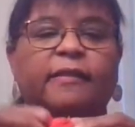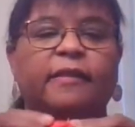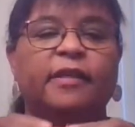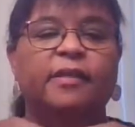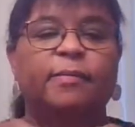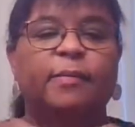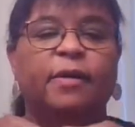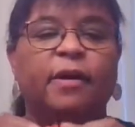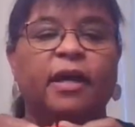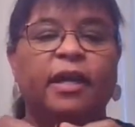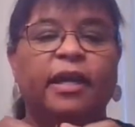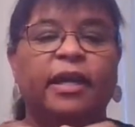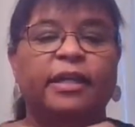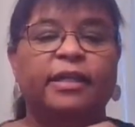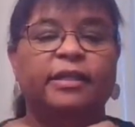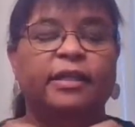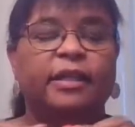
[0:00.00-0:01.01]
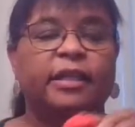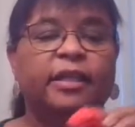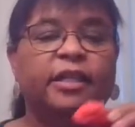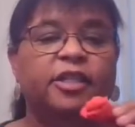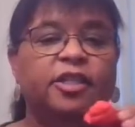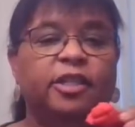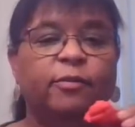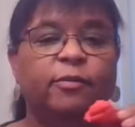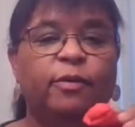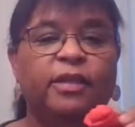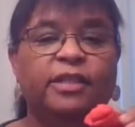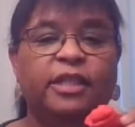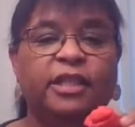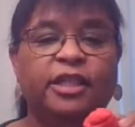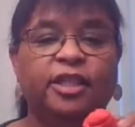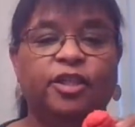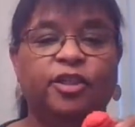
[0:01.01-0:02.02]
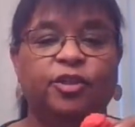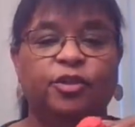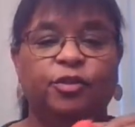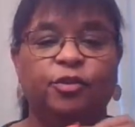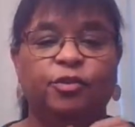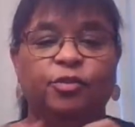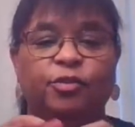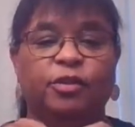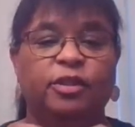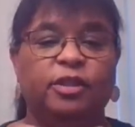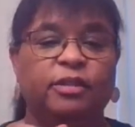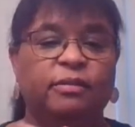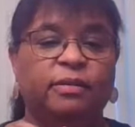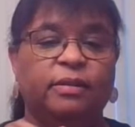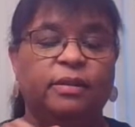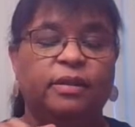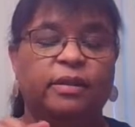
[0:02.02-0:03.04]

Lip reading: This product initially wasn't used